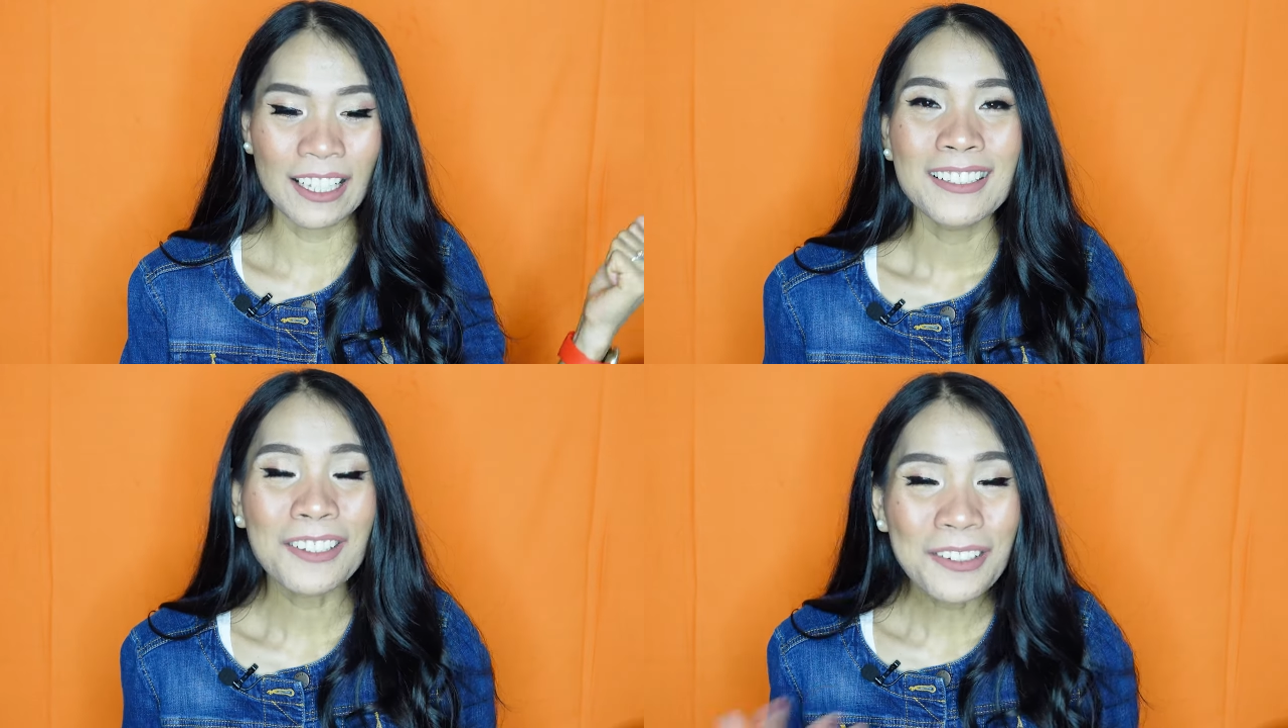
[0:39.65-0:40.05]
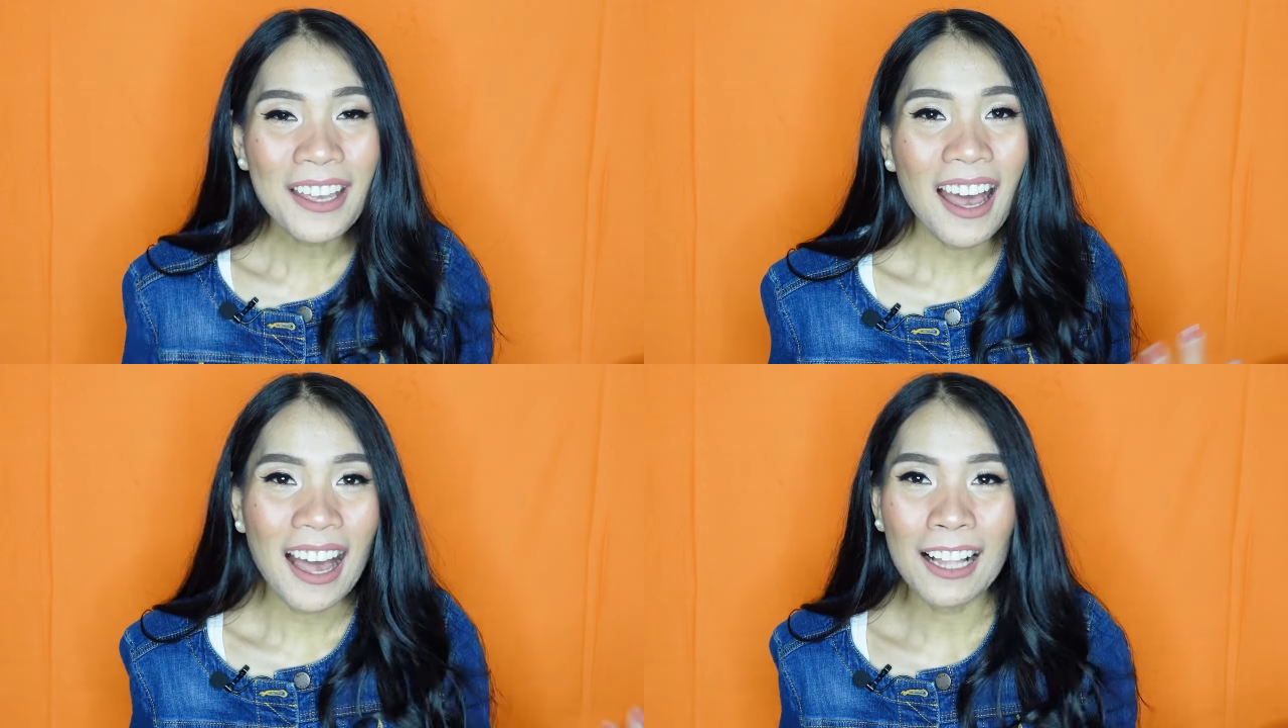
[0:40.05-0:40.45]
So
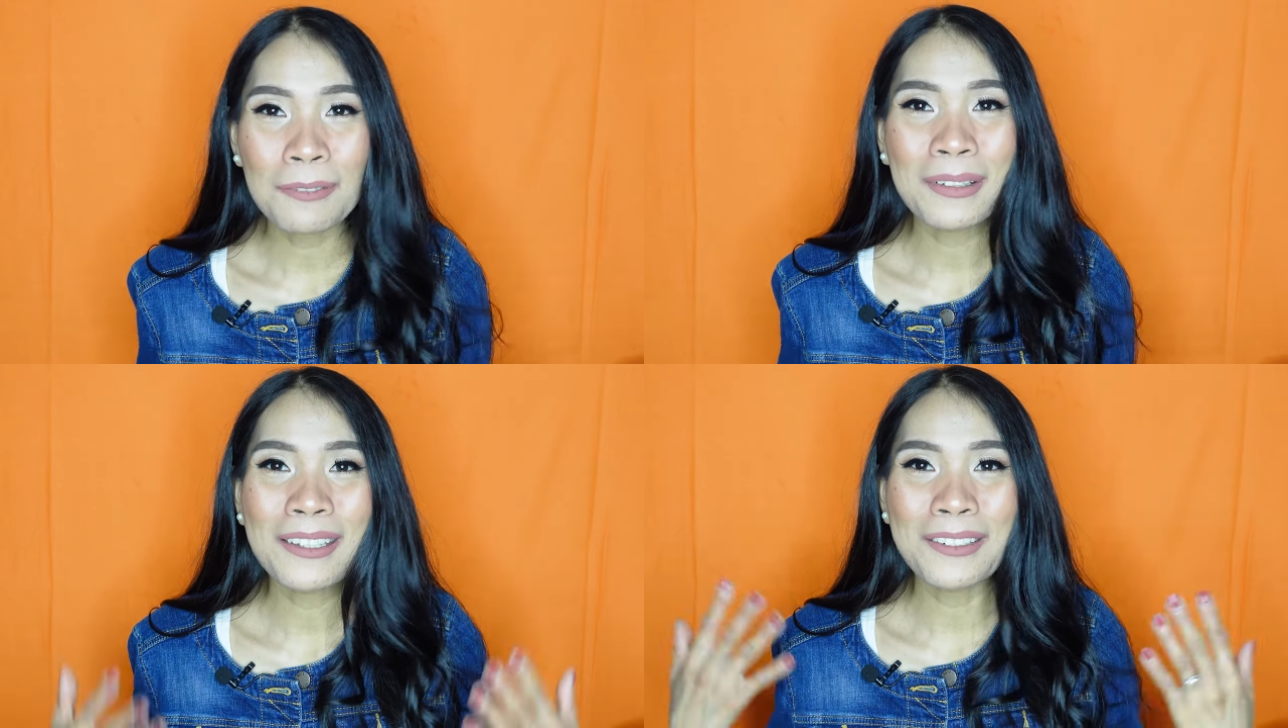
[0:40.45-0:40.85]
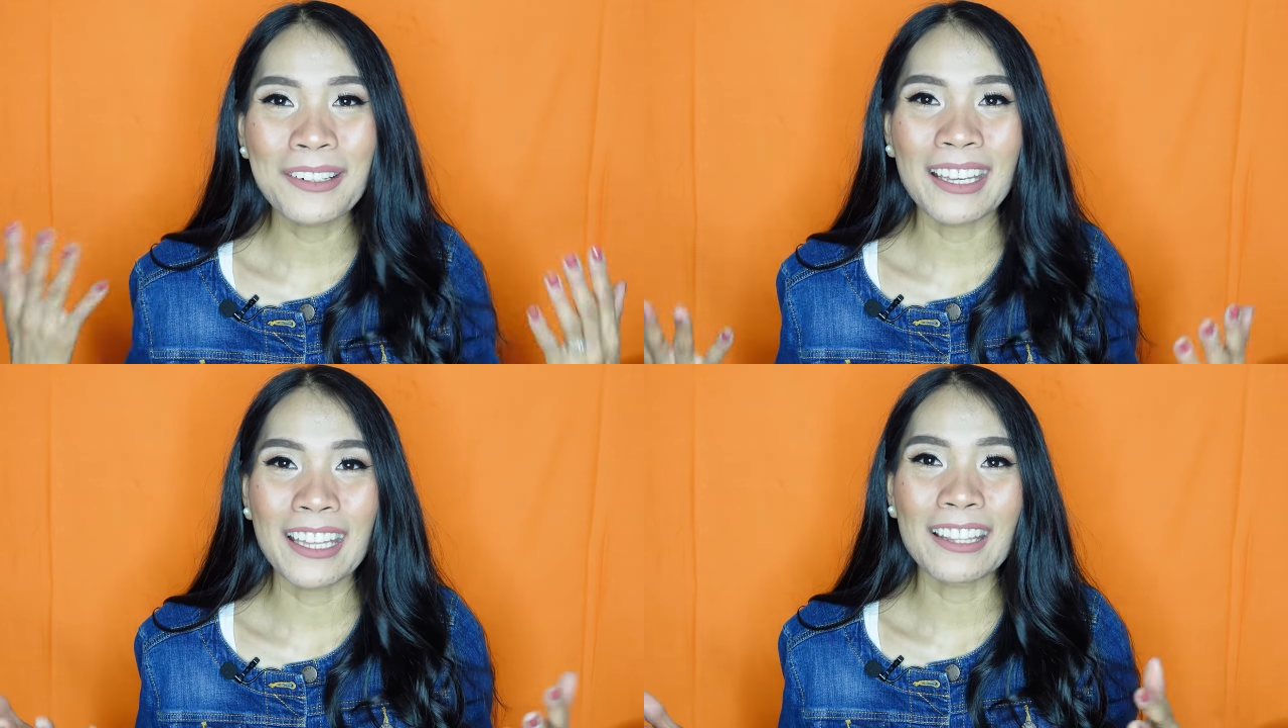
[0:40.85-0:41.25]
yeah, I'll be
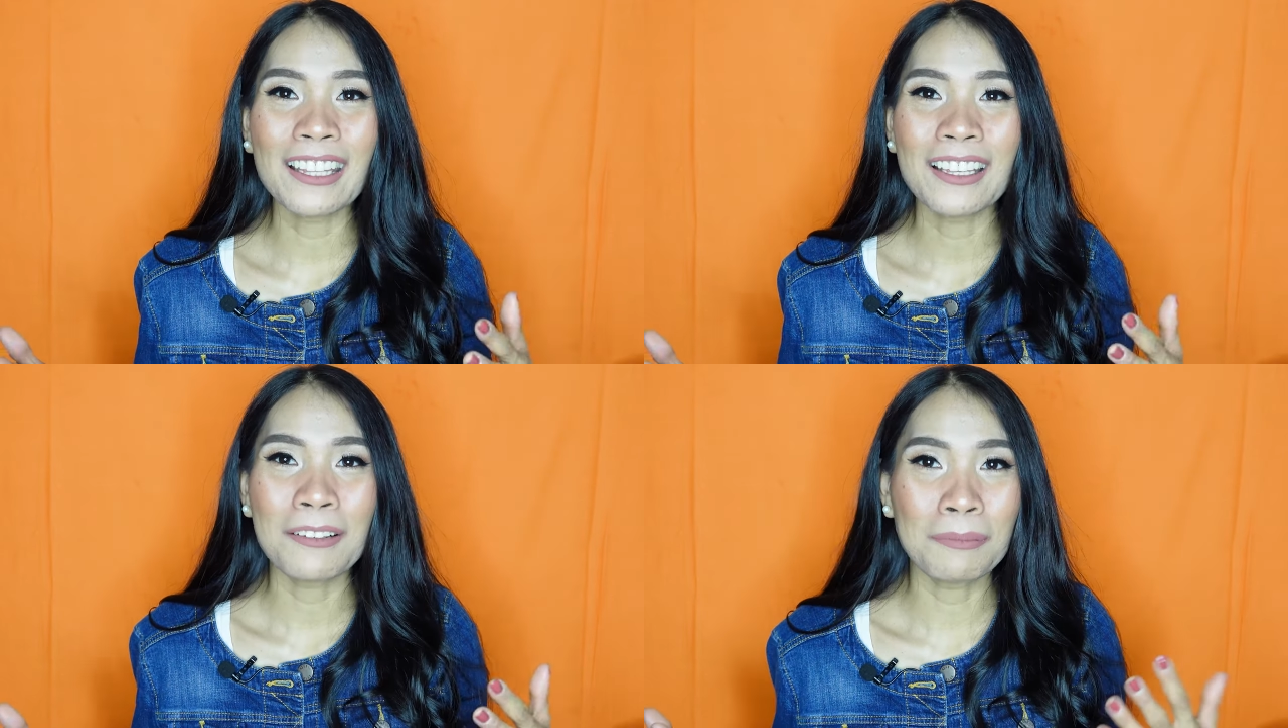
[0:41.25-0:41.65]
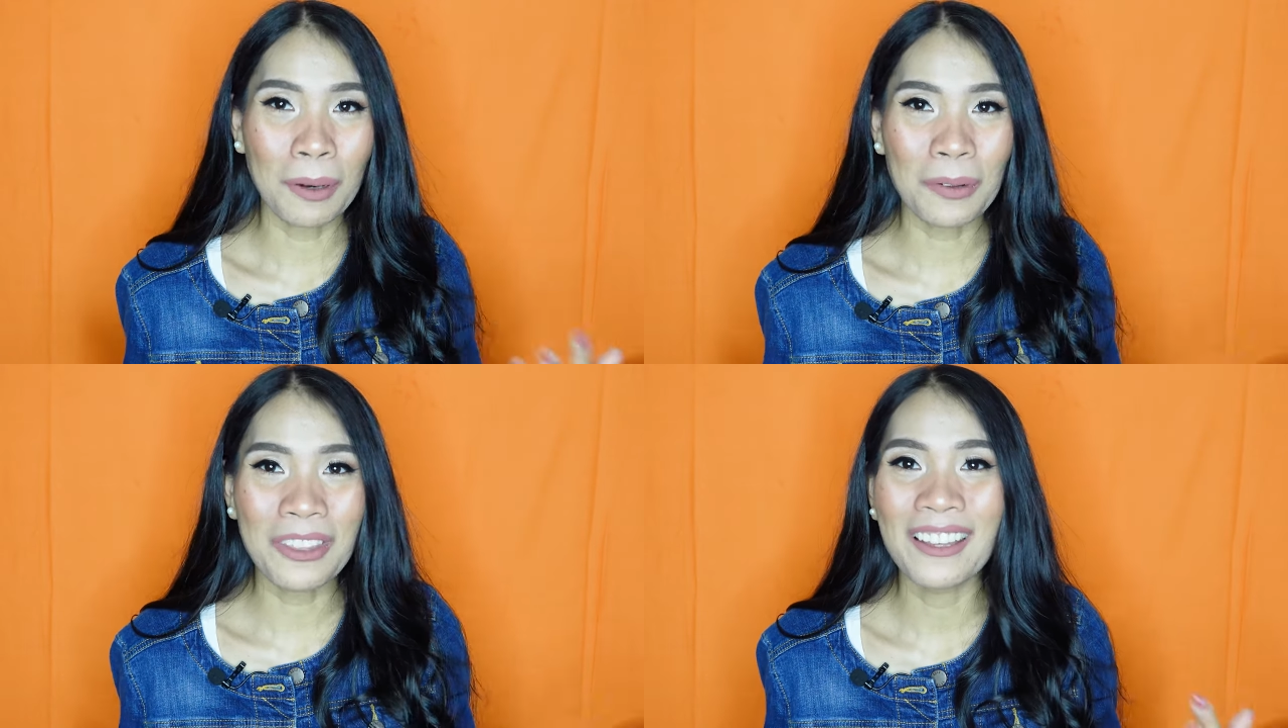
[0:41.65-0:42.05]
doing it
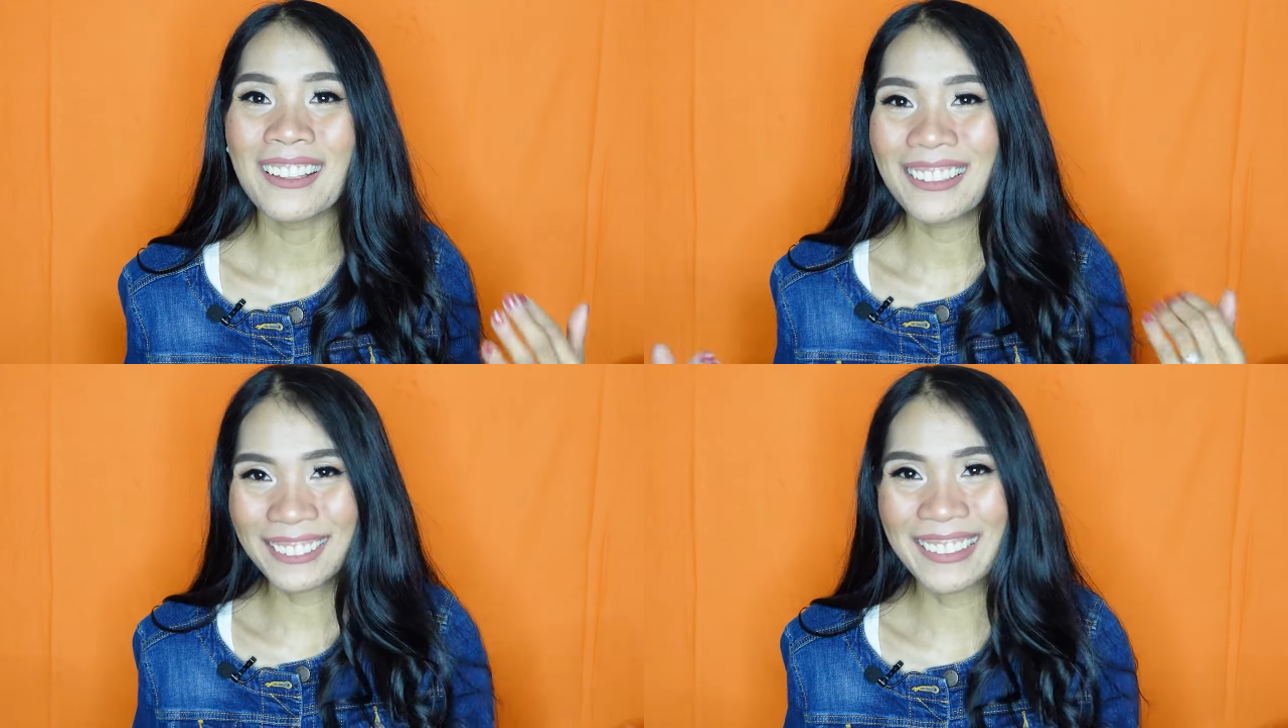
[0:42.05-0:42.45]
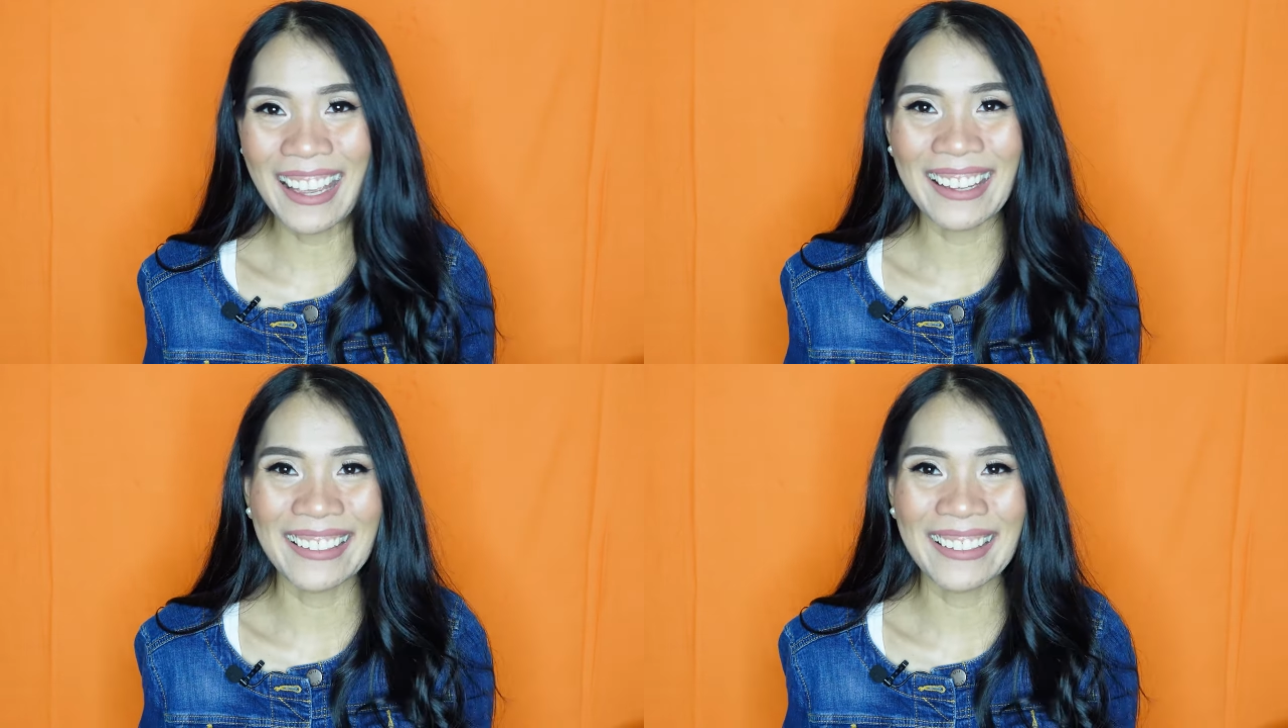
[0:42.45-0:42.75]
both today.